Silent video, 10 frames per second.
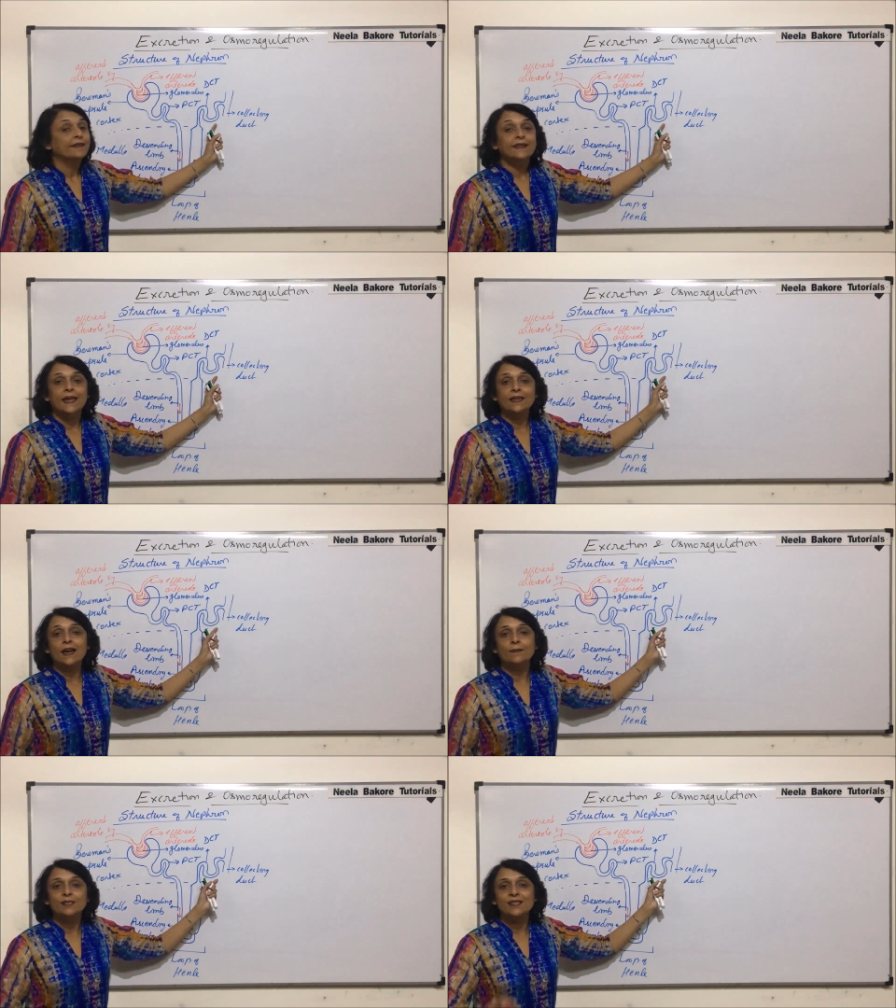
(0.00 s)
Then
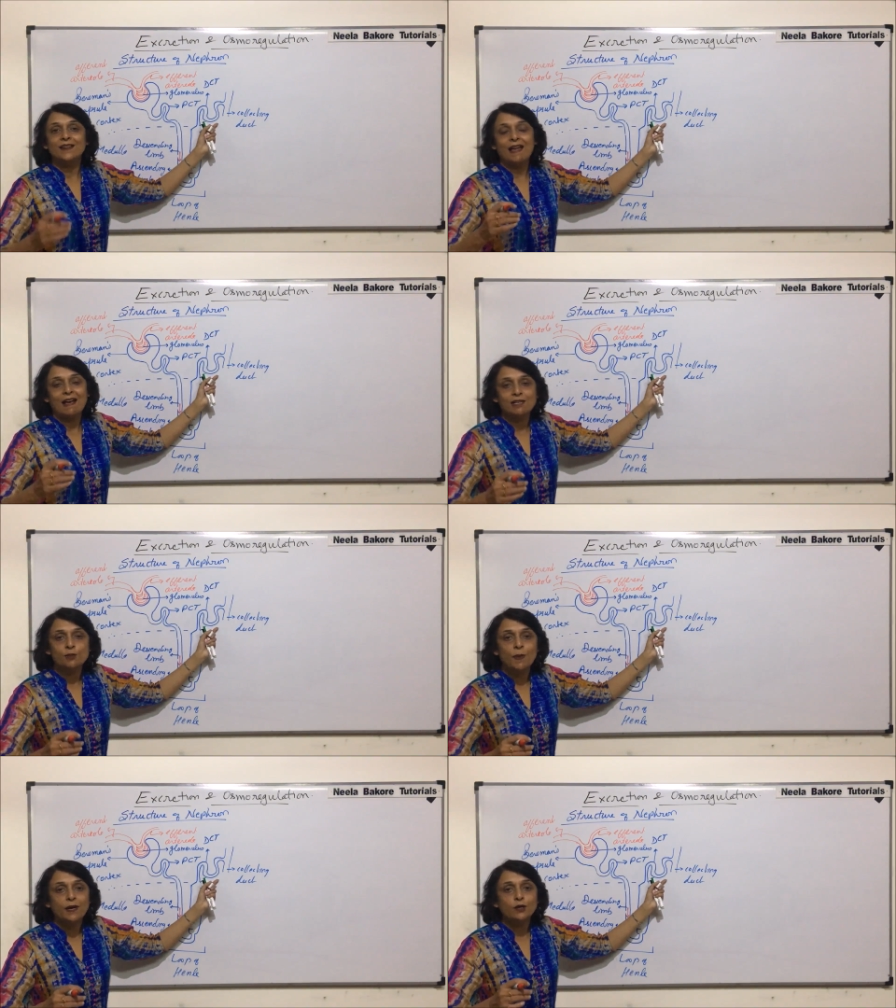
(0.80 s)
comes the
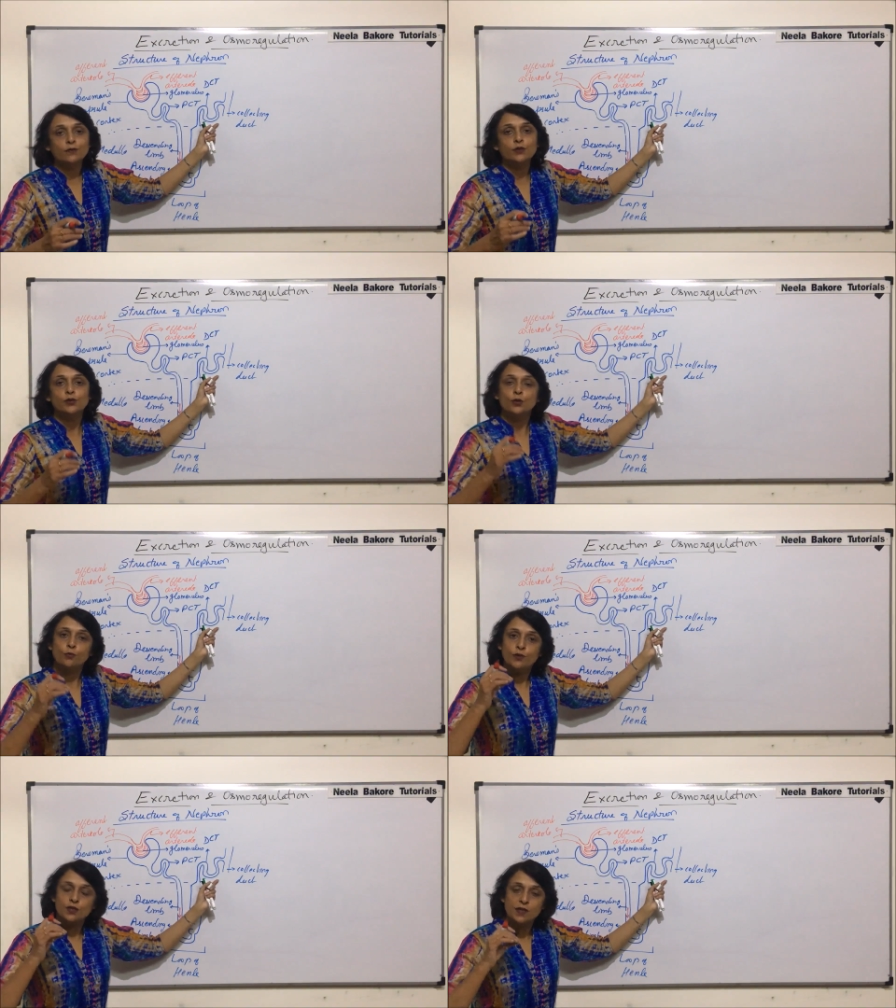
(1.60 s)
last part of the
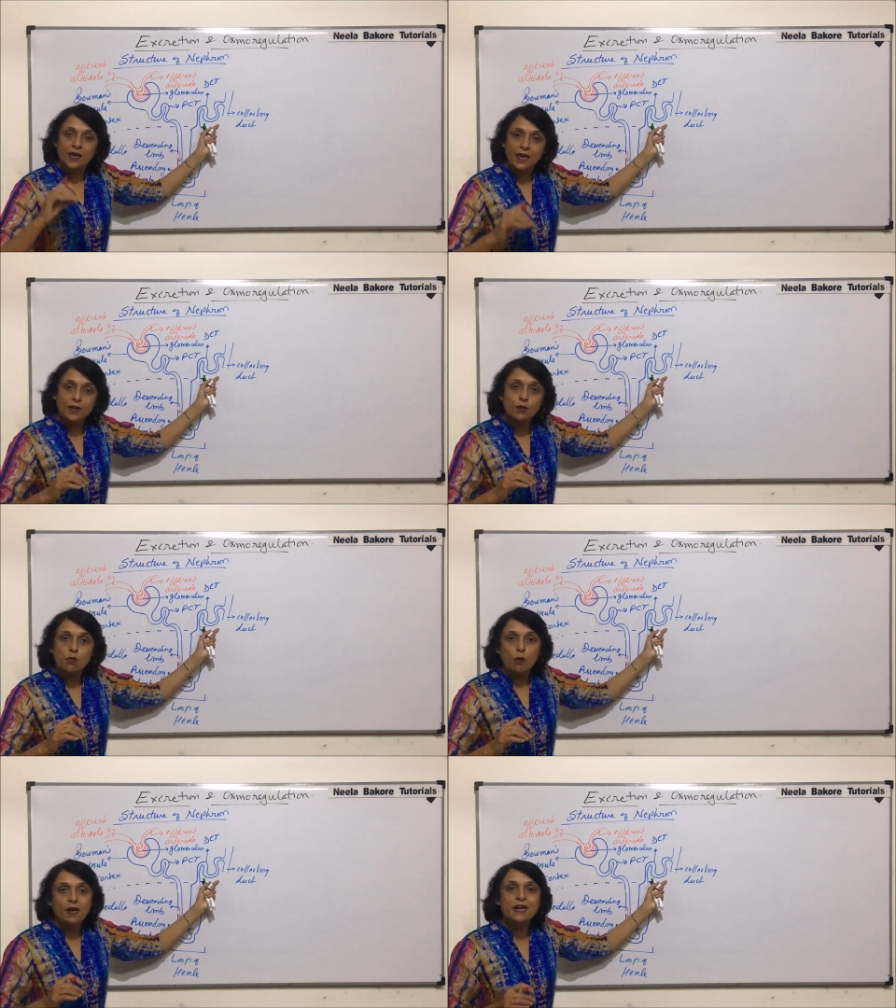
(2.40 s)
tube, which is again a
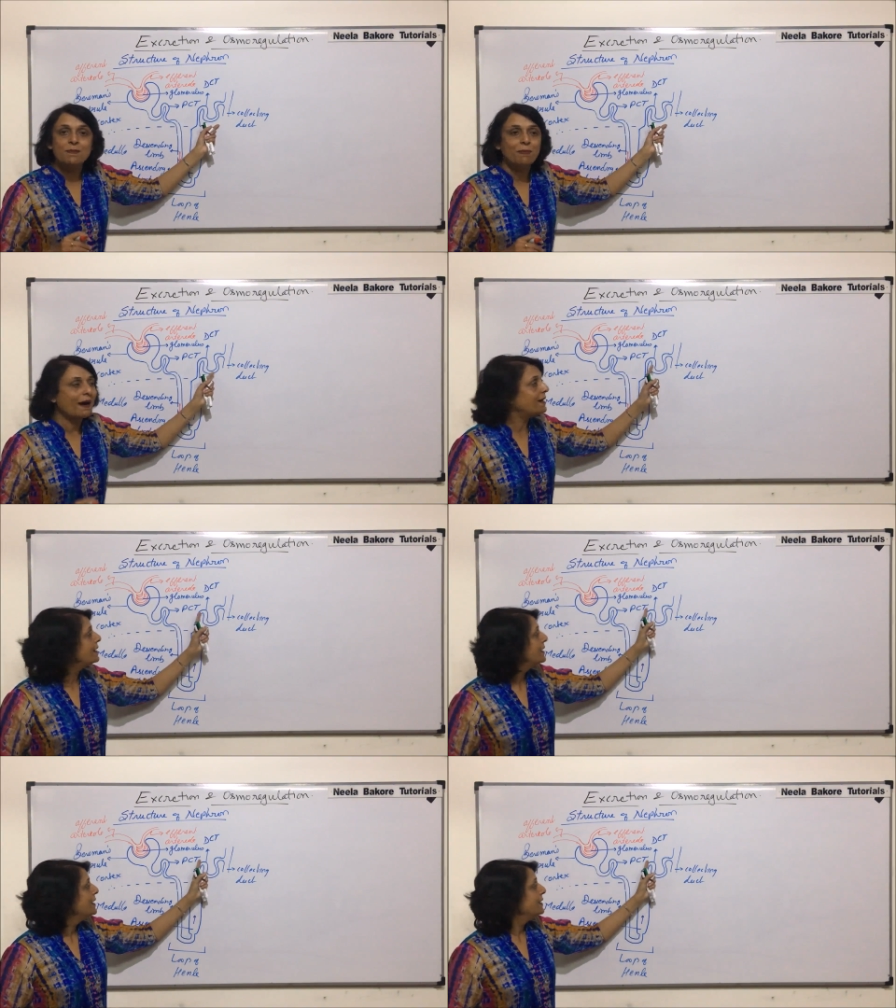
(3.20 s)
coiled part.
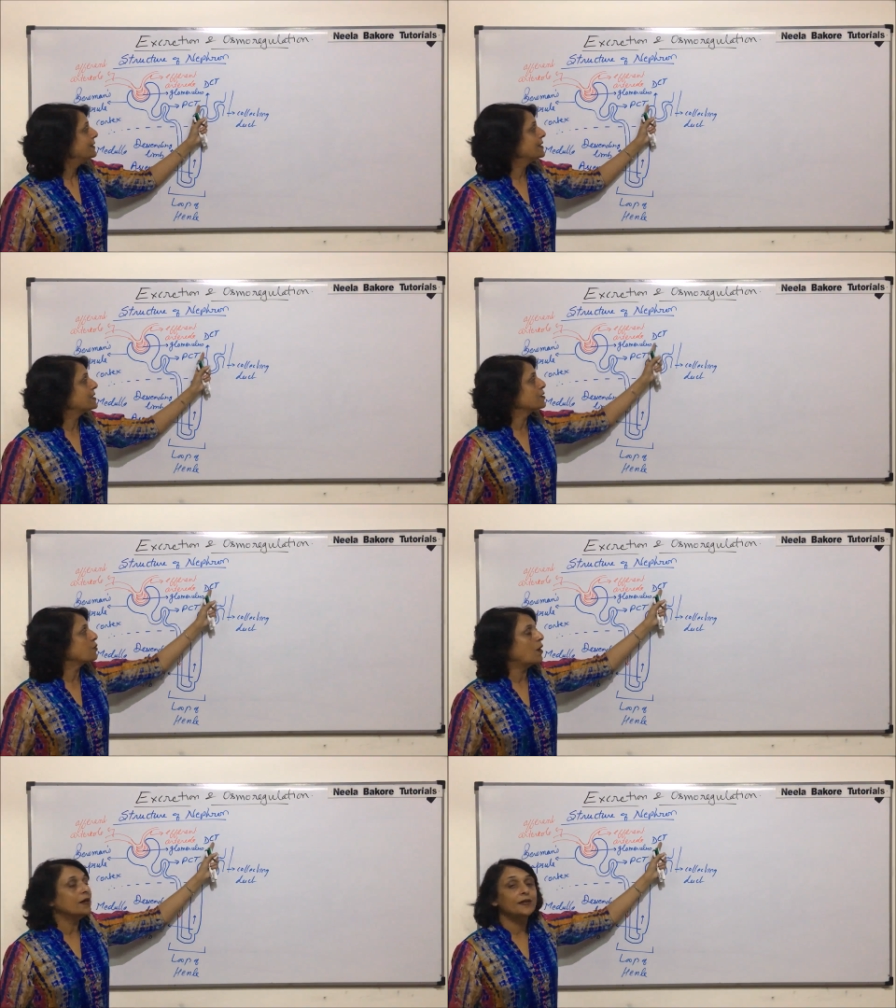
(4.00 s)
This is
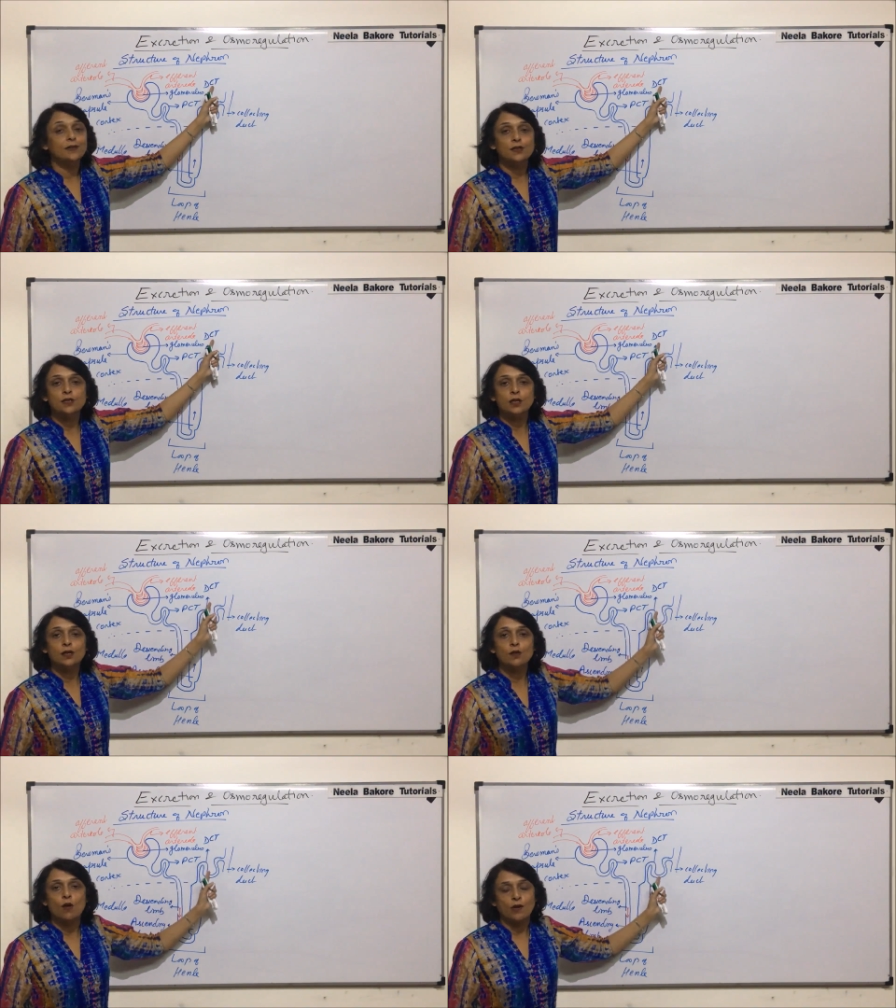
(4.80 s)
called distal
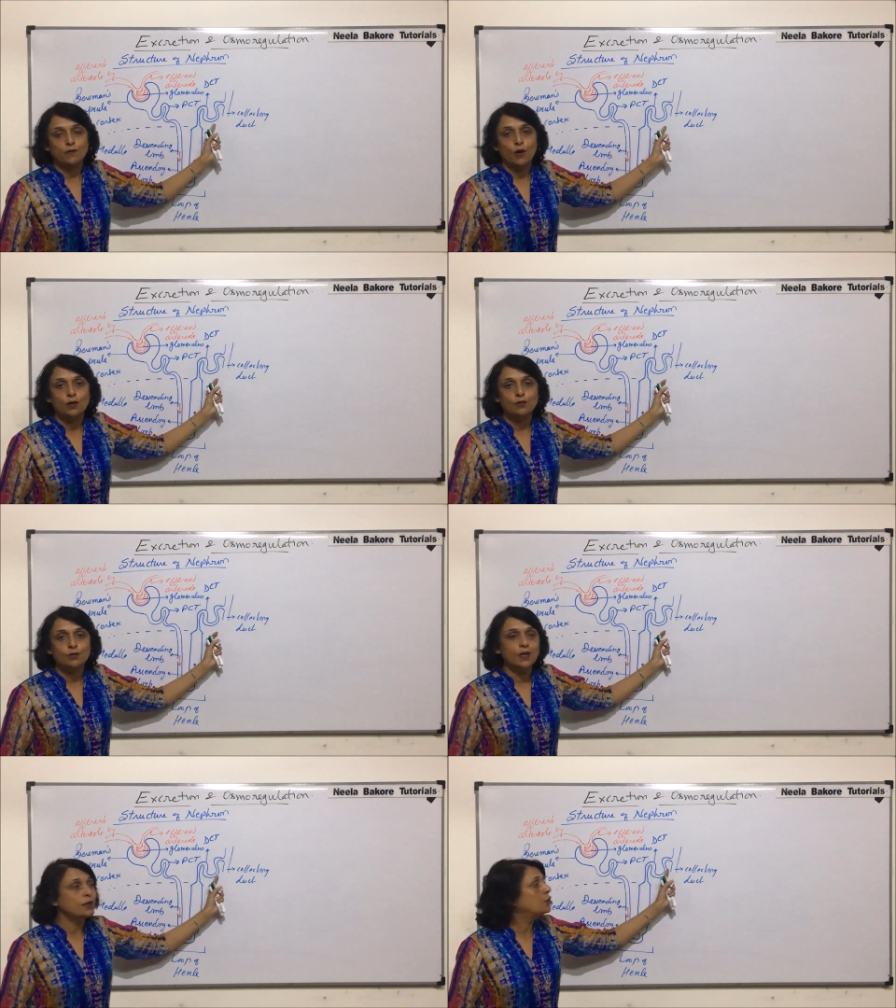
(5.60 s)

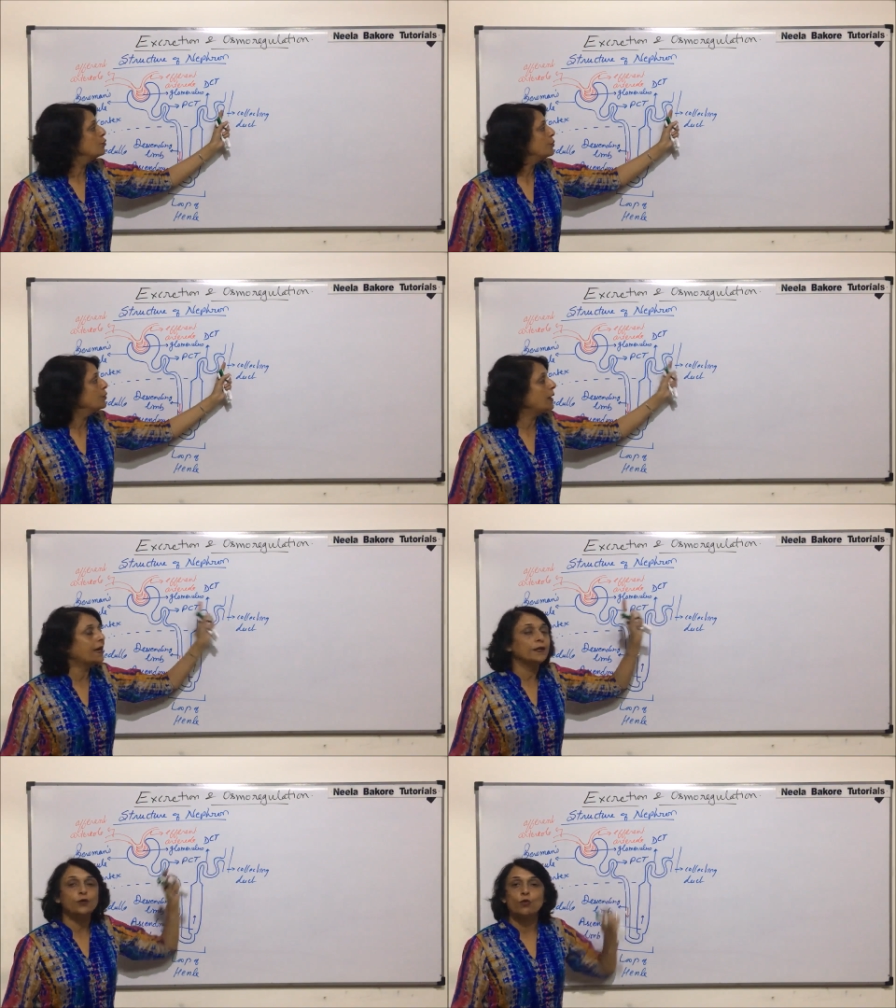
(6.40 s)
convoluted tubule,
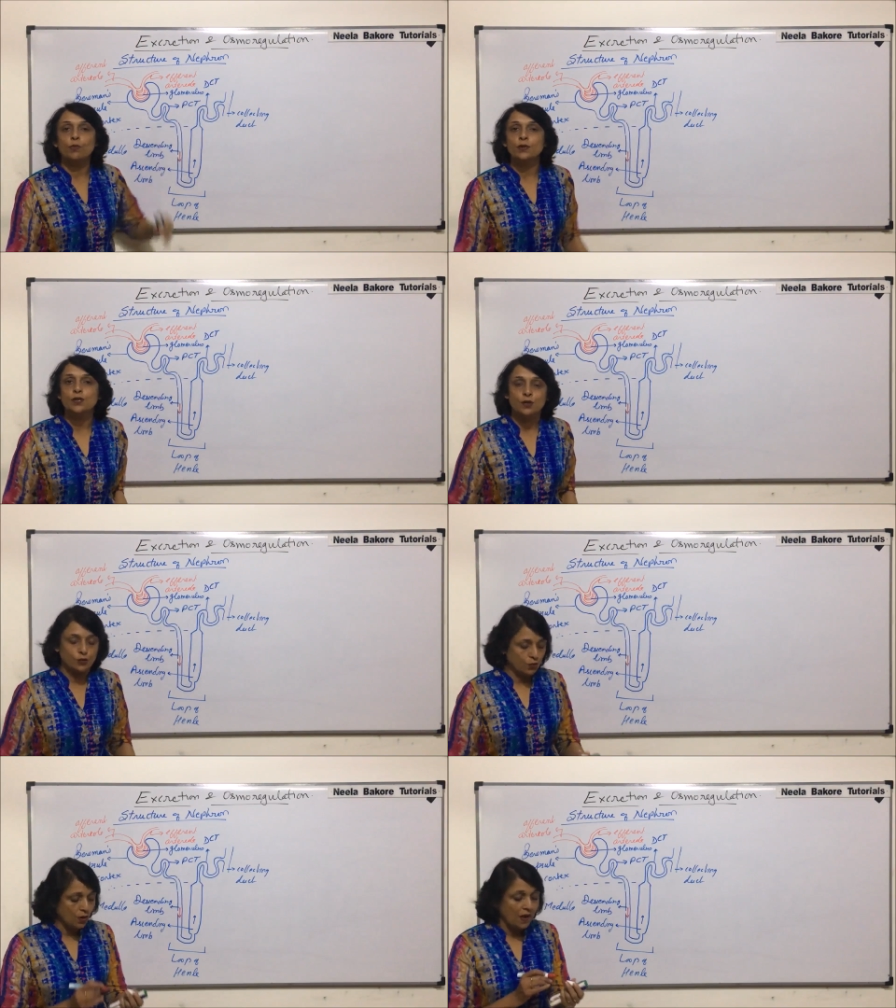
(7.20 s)
and it opens
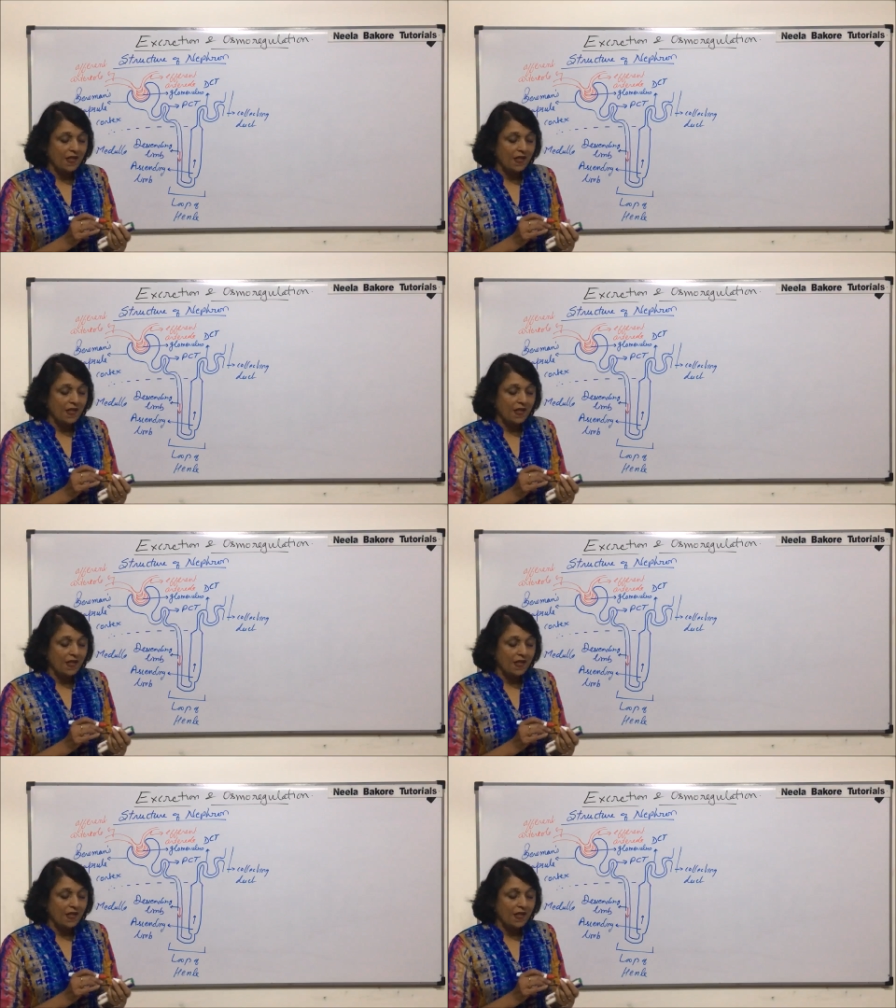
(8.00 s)
into